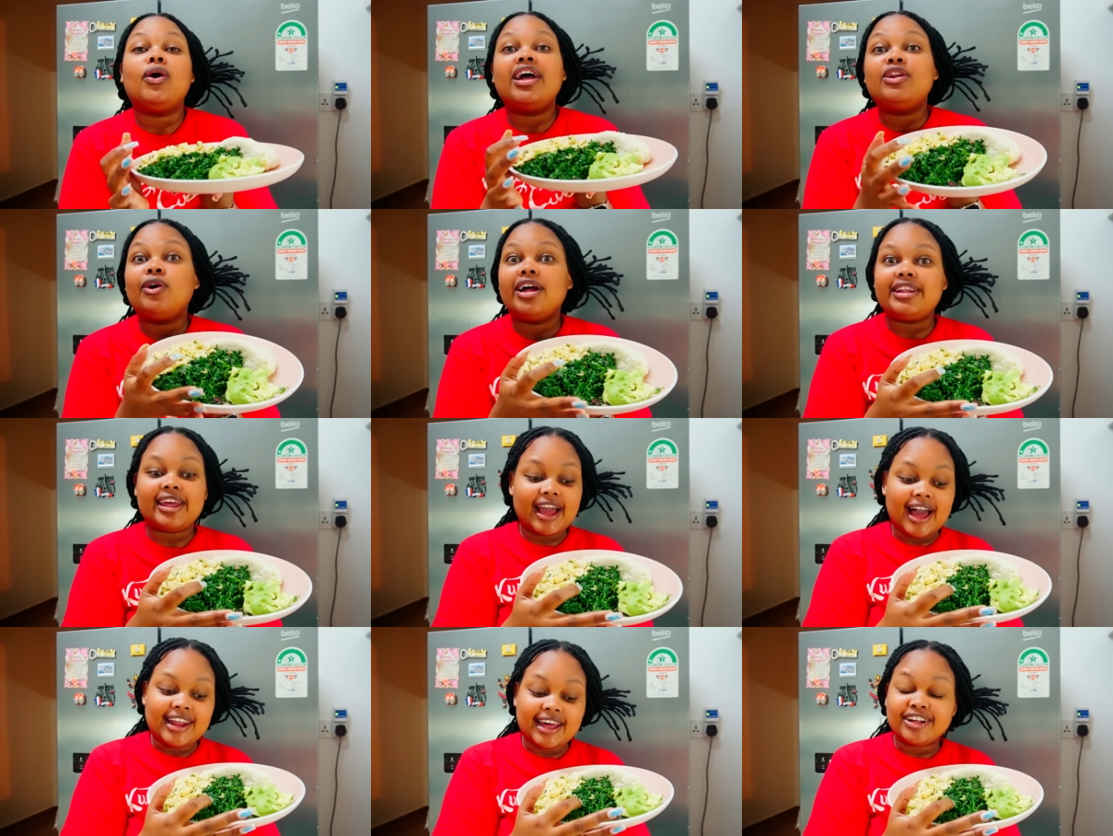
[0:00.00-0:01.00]
And look at the
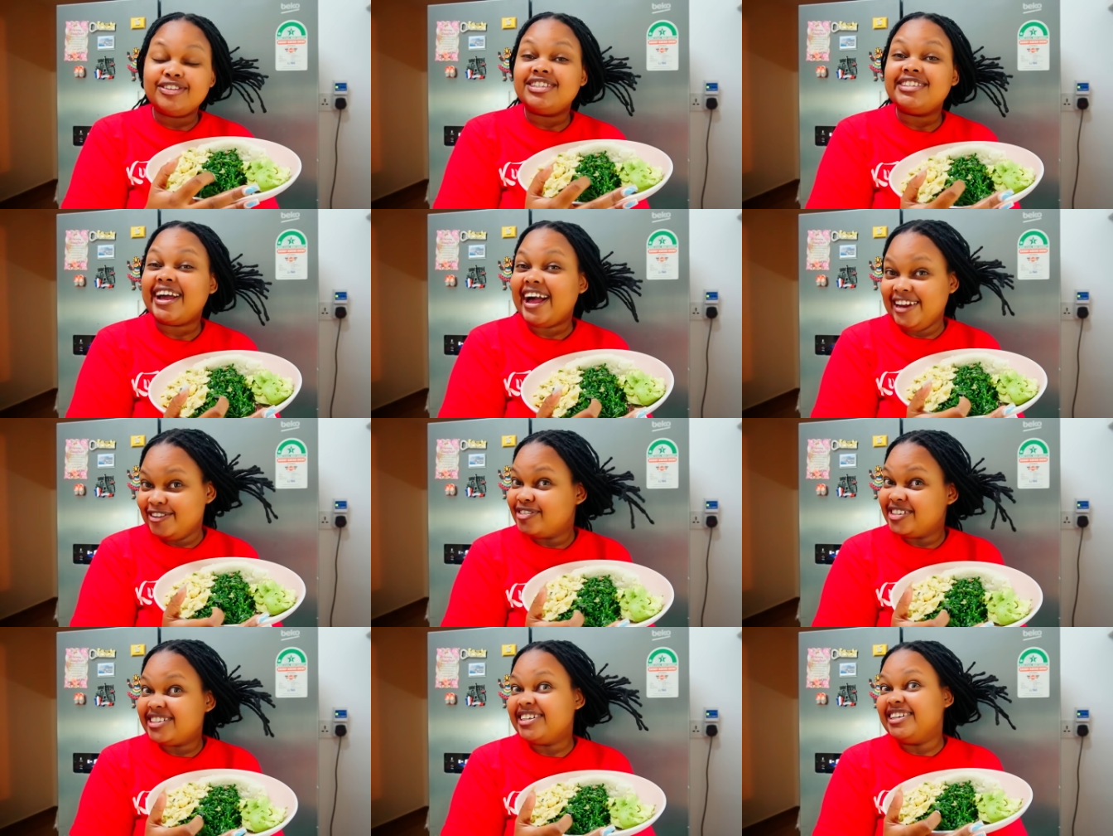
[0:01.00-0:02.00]
color. Can you see the color of
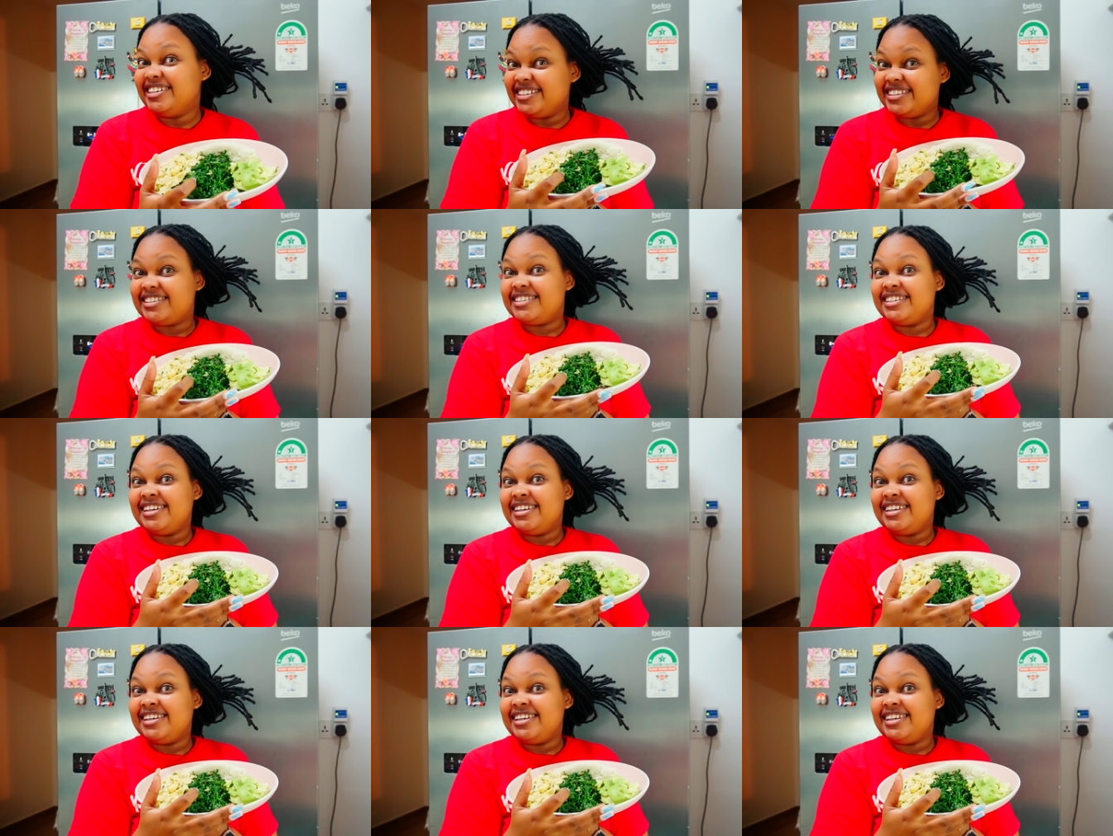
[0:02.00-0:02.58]
these greens?